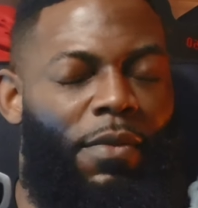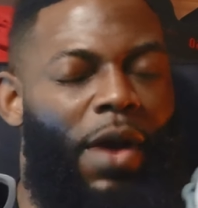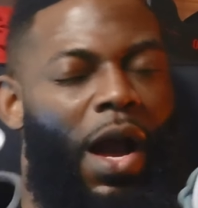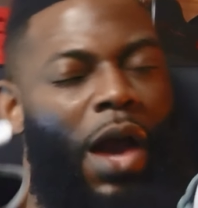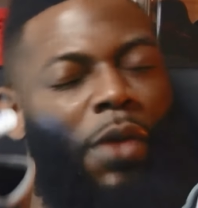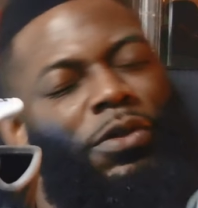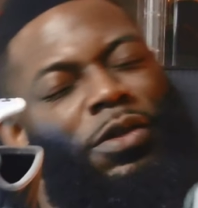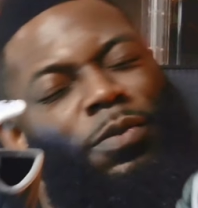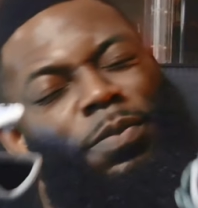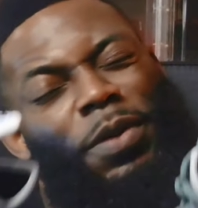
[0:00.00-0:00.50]

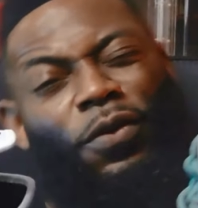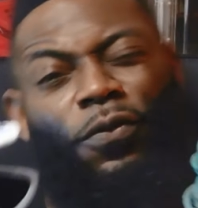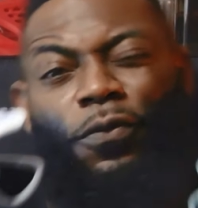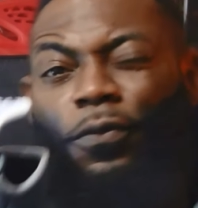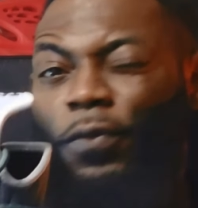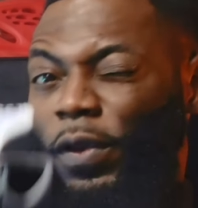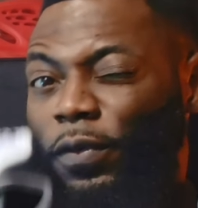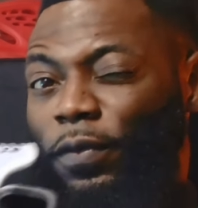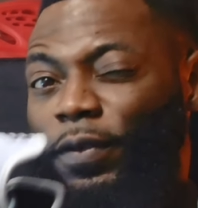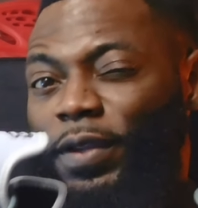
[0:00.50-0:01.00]
I was a bit
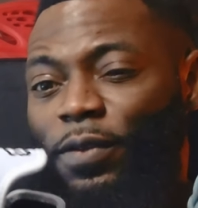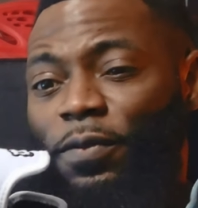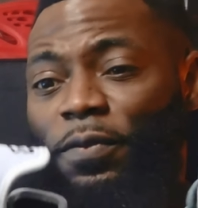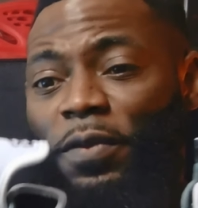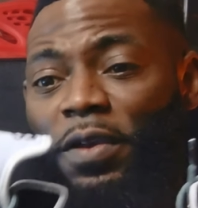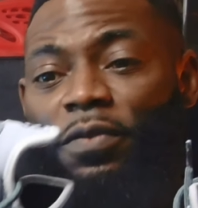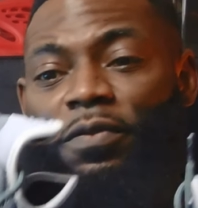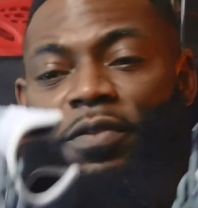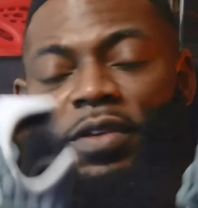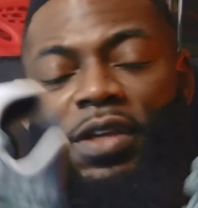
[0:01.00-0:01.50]
50
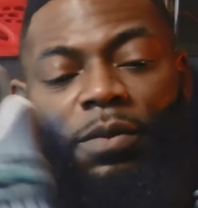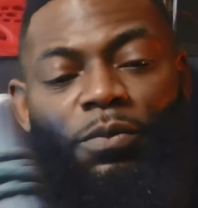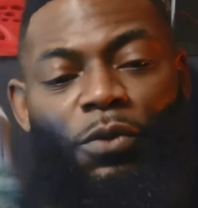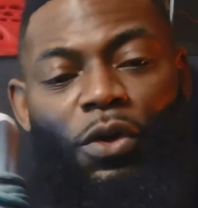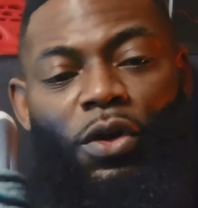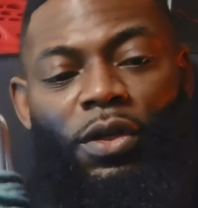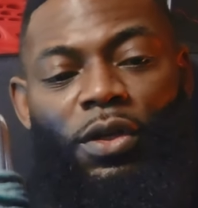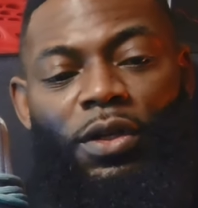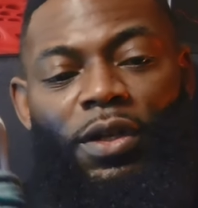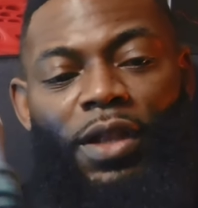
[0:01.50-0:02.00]
50. I'm
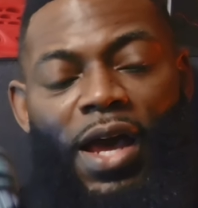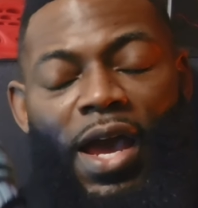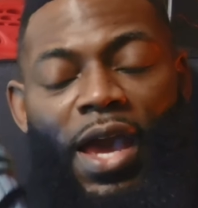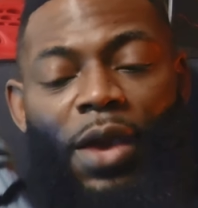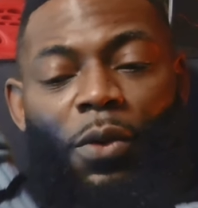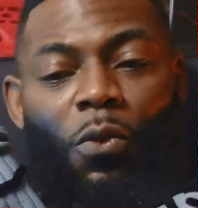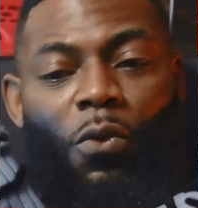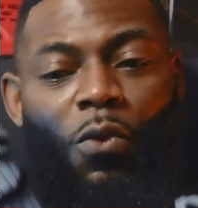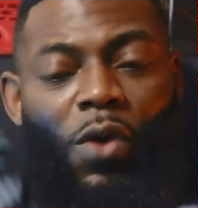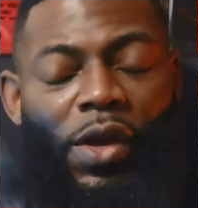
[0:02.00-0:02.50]
not going to lie.
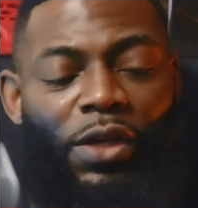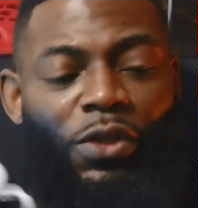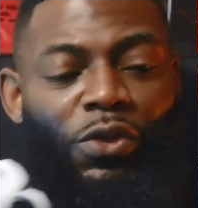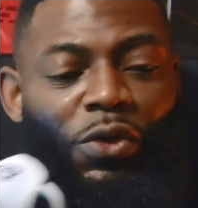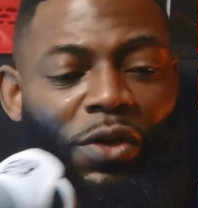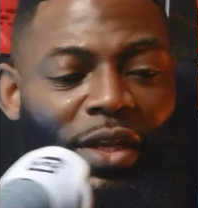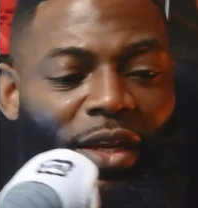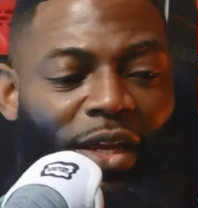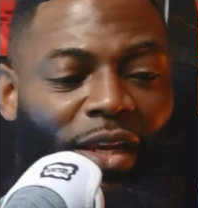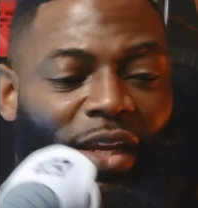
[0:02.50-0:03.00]
When I
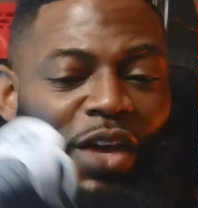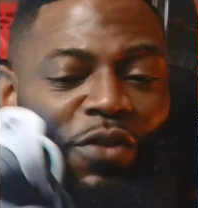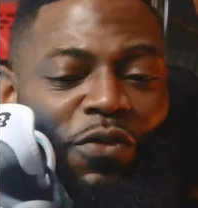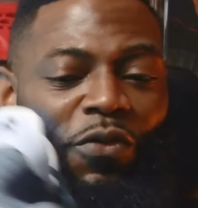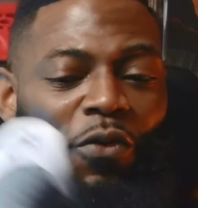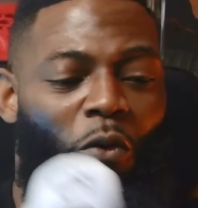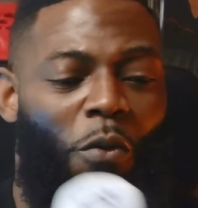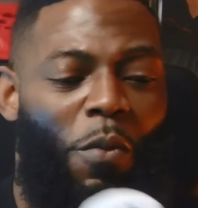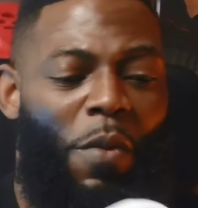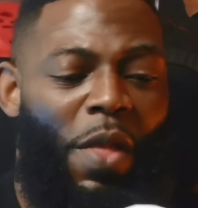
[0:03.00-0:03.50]
took it in, I
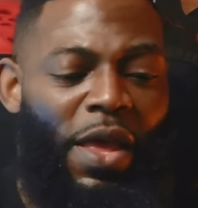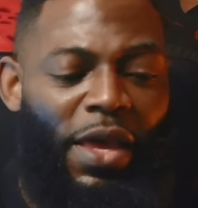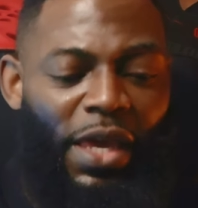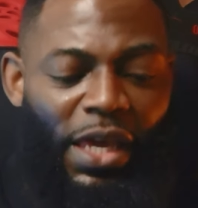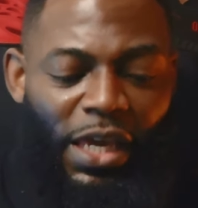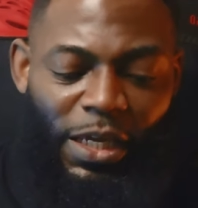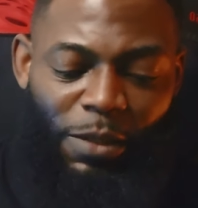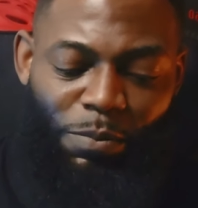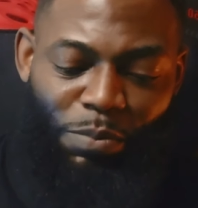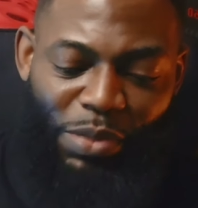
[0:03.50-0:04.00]
thought
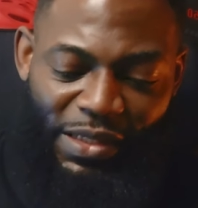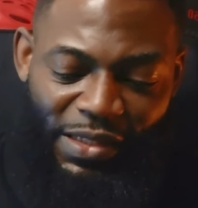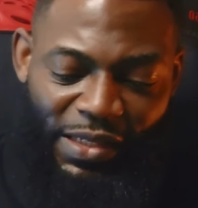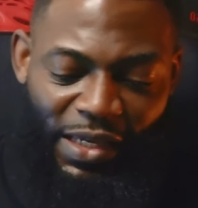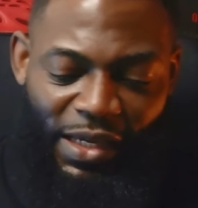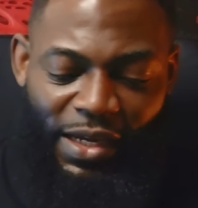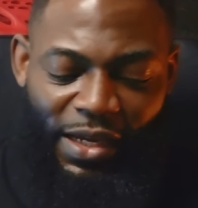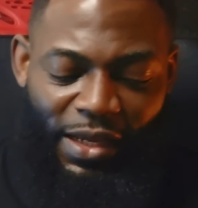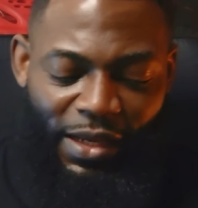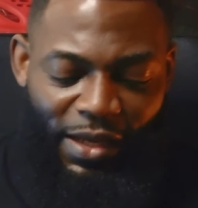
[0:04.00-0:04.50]
in
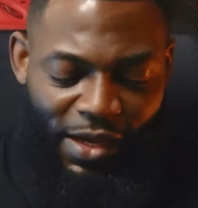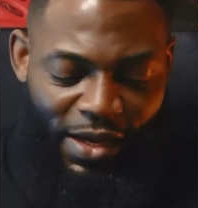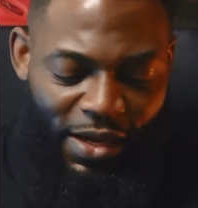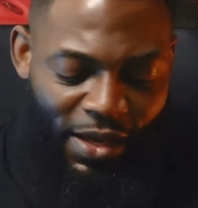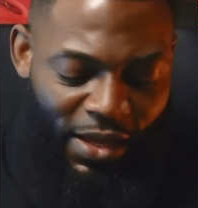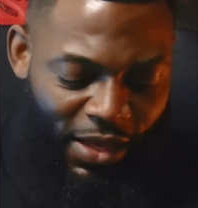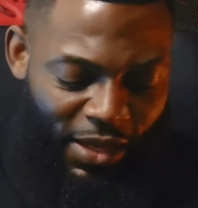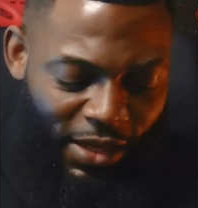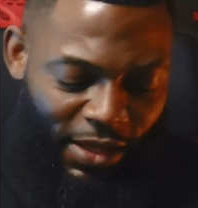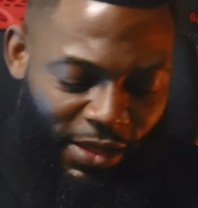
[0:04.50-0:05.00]
particular,
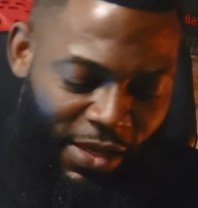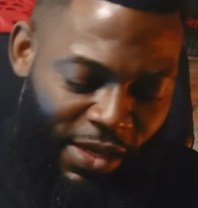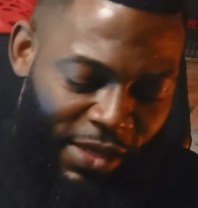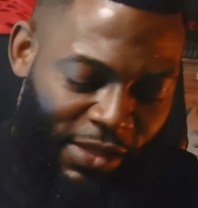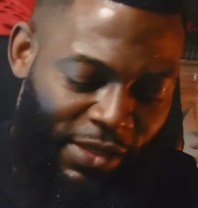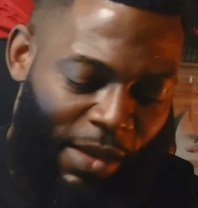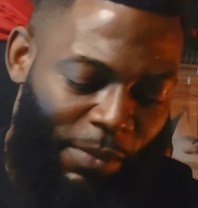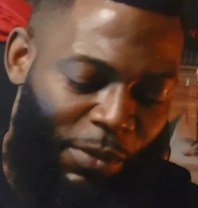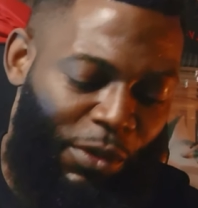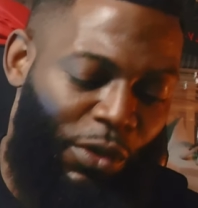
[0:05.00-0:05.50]

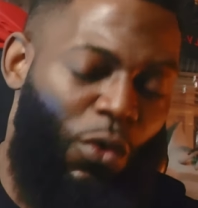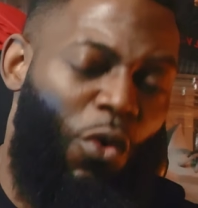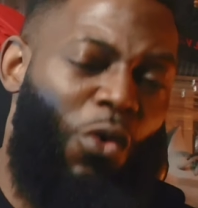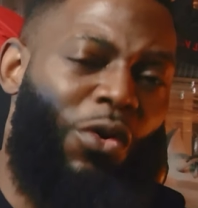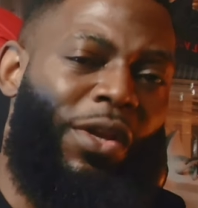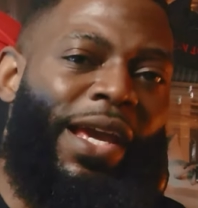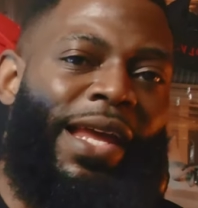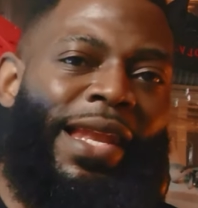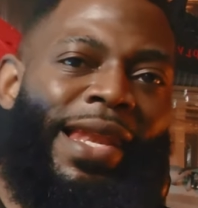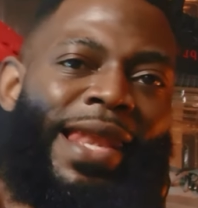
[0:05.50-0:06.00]
this, I'm going to call
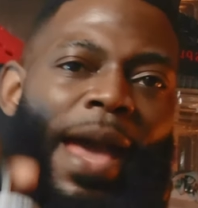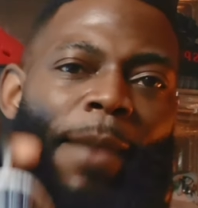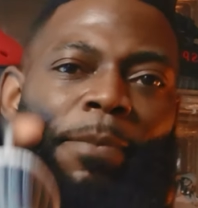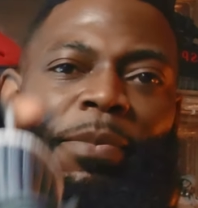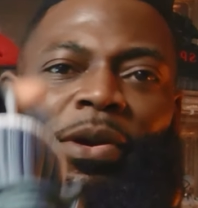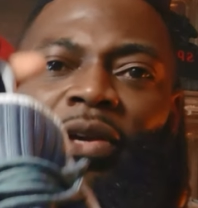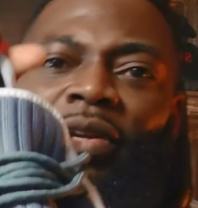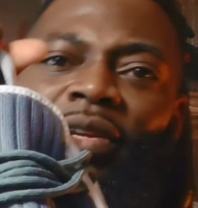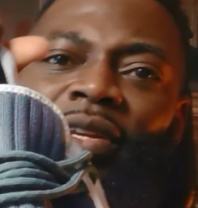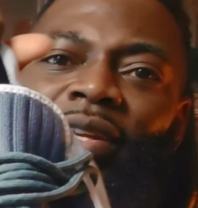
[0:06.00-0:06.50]
it a
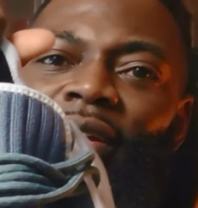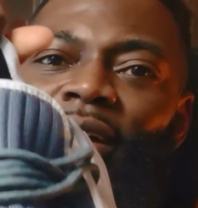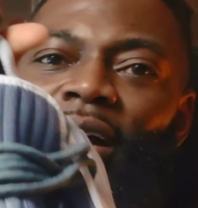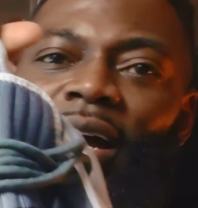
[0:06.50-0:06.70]
leopard.